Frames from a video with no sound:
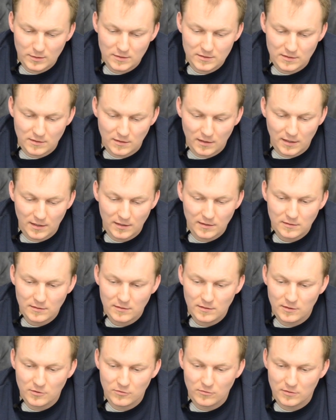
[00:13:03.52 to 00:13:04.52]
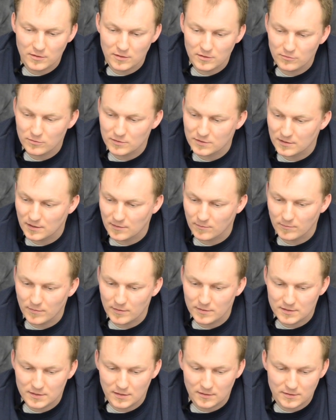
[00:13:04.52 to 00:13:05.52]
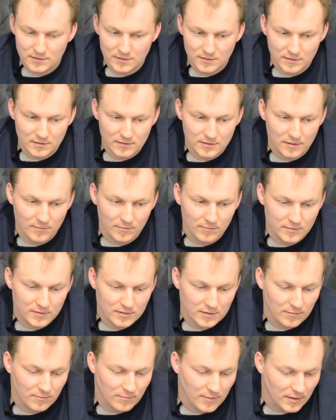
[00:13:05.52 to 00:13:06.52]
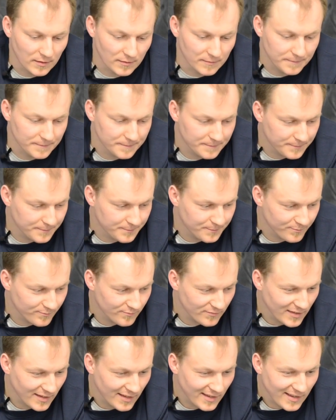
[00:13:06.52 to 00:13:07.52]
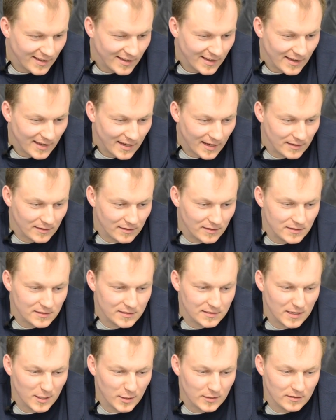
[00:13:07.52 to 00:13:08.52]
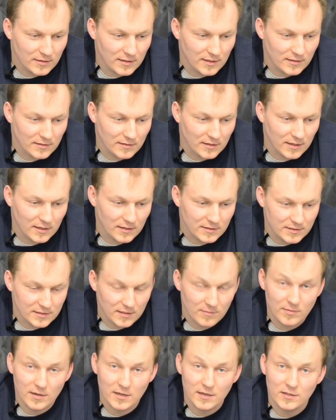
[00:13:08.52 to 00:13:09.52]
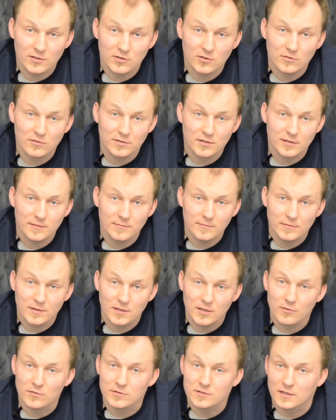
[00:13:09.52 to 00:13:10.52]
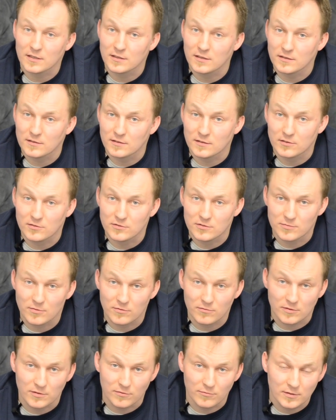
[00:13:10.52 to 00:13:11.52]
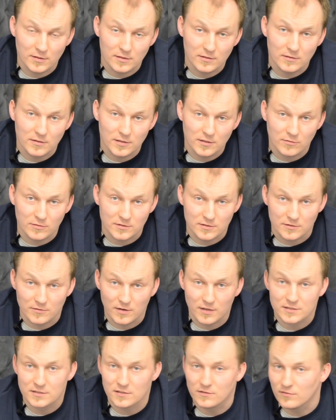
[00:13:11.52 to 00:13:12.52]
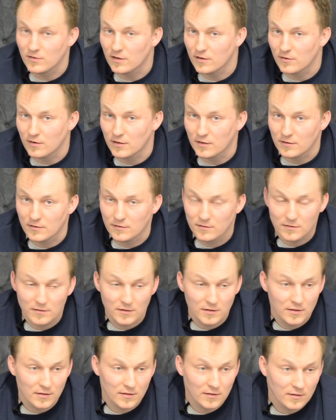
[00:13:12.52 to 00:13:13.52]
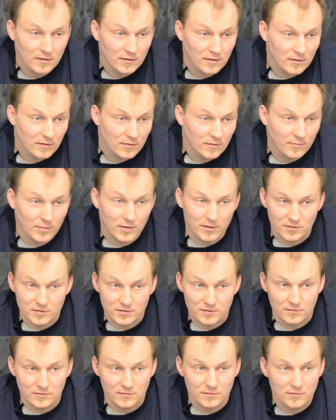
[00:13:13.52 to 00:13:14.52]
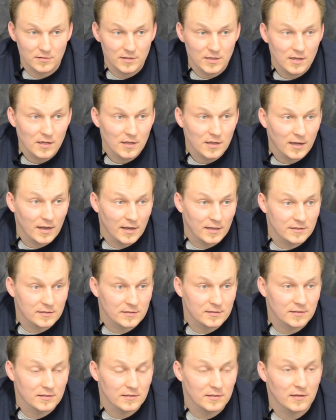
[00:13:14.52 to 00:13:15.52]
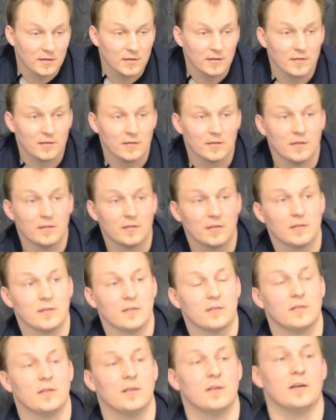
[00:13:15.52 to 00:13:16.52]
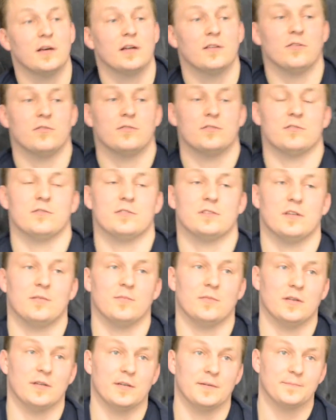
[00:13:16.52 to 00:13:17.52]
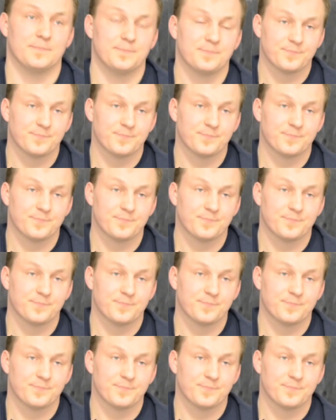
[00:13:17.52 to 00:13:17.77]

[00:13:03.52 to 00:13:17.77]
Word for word: this guy it, it was some some some man, and he said that uh, somebody told him he was addicted to smoking weed. He was a Rastafari person, and uh, and, and he had also some um,